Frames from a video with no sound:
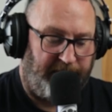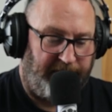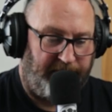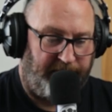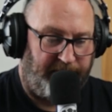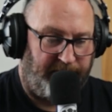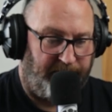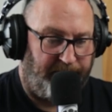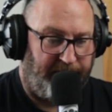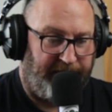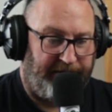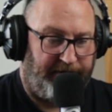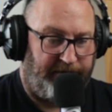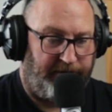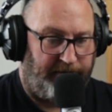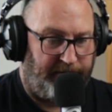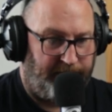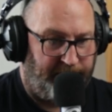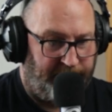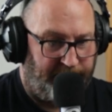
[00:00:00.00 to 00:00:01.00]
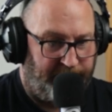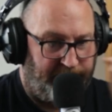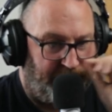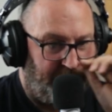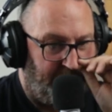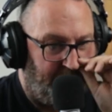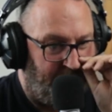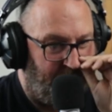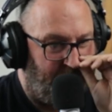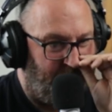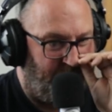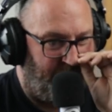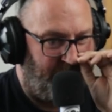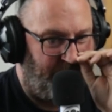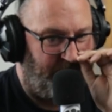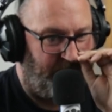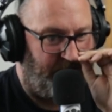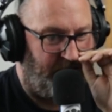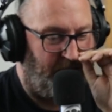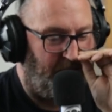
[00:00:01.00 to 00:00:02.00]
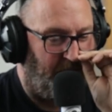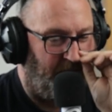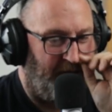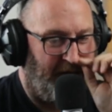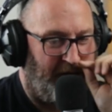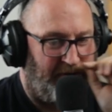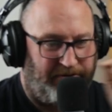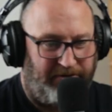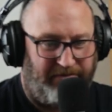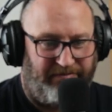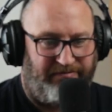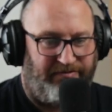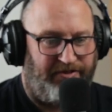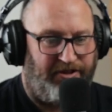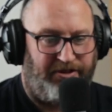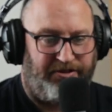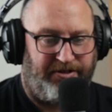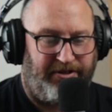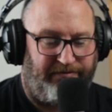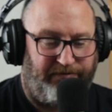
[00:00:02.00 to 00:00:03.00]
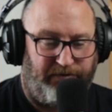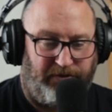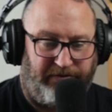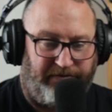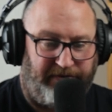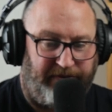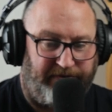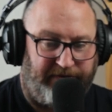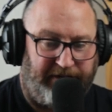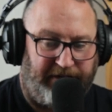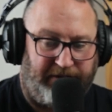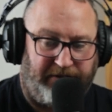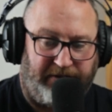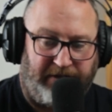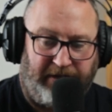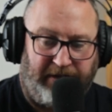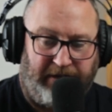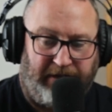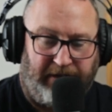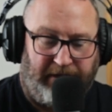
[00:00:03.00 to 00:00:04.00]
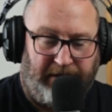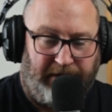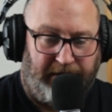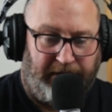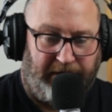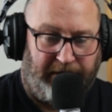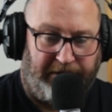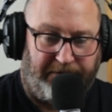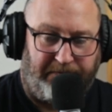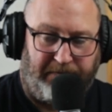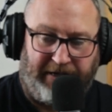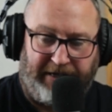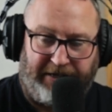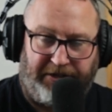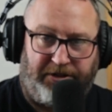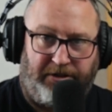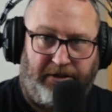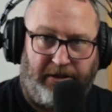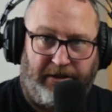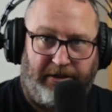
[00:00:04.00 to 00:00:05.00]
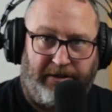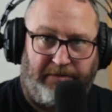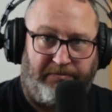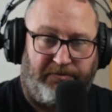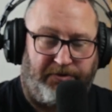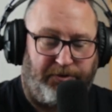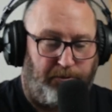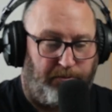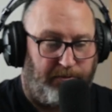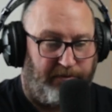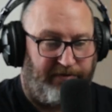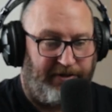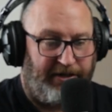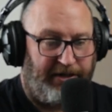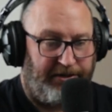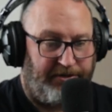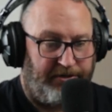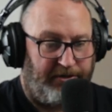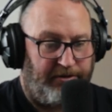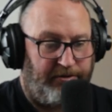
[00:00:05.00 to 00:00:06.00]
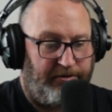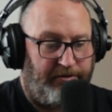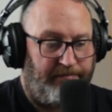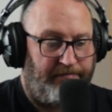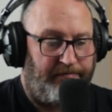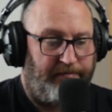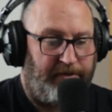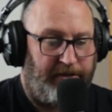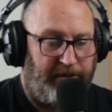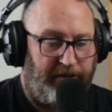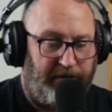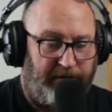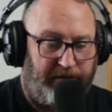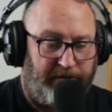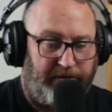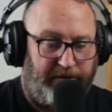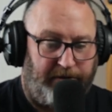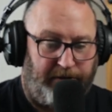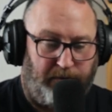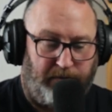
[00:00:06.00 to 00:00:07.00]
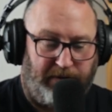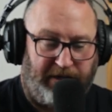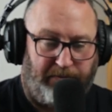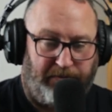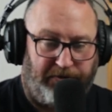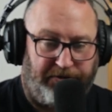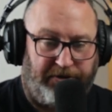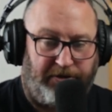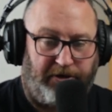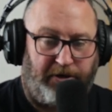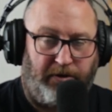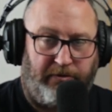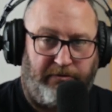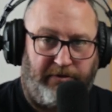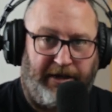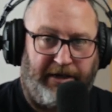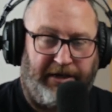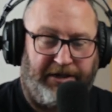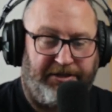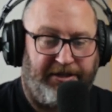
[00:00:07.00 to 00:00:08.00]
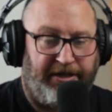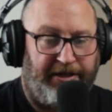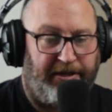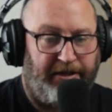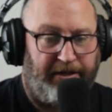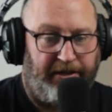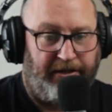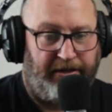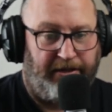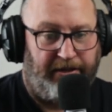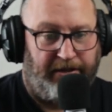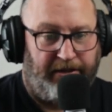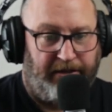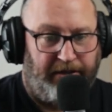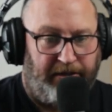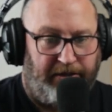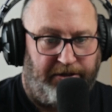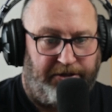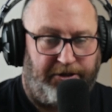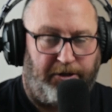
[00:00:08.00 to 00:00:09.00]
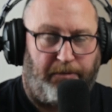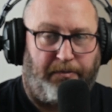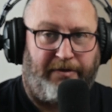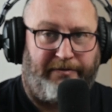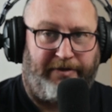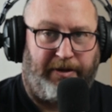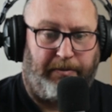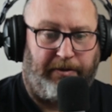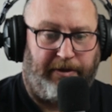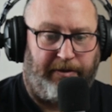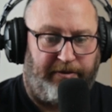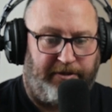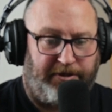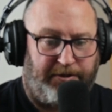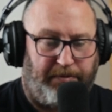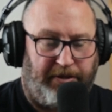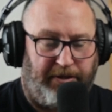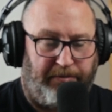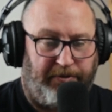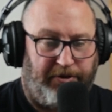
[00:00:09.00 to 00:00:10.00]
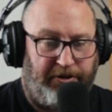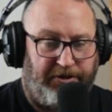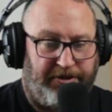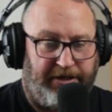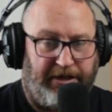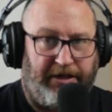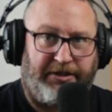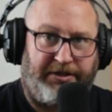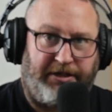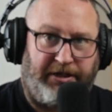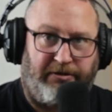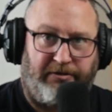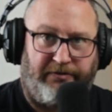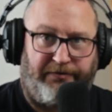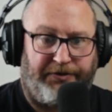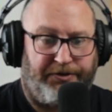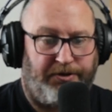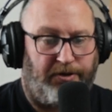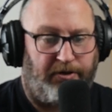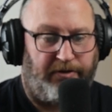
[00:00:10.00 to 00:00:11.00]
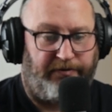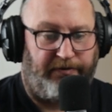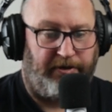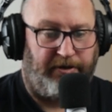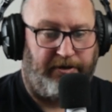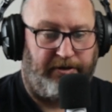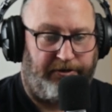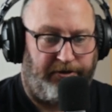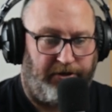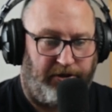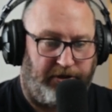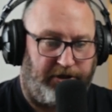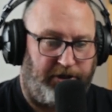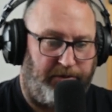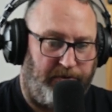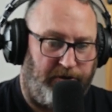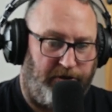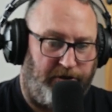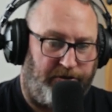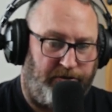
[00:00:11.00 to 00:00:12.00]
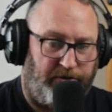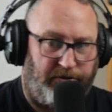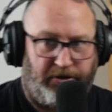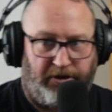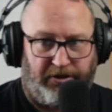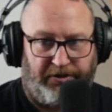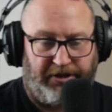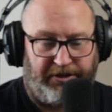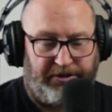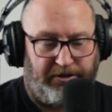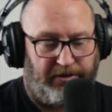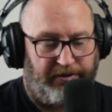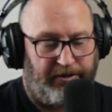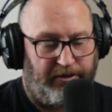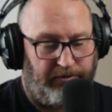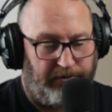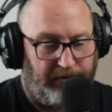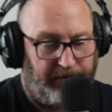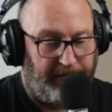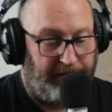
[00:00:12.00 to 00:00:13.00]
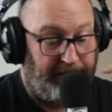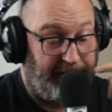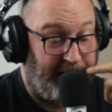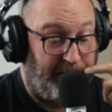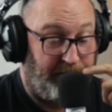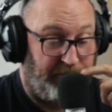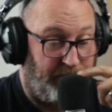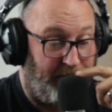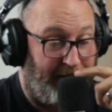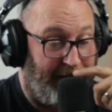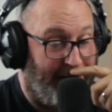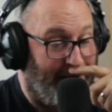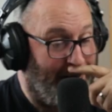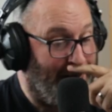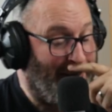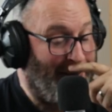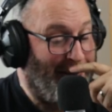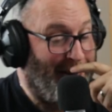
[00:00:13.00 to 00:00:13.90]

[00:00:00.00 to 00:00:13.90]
in the mid 2013, 14, 15s, and as my supervisor, Hugh Hamilton, rightly said, stop having a split personality, you're a photographer, not a commercial, not a this, not a that, other. And he was right.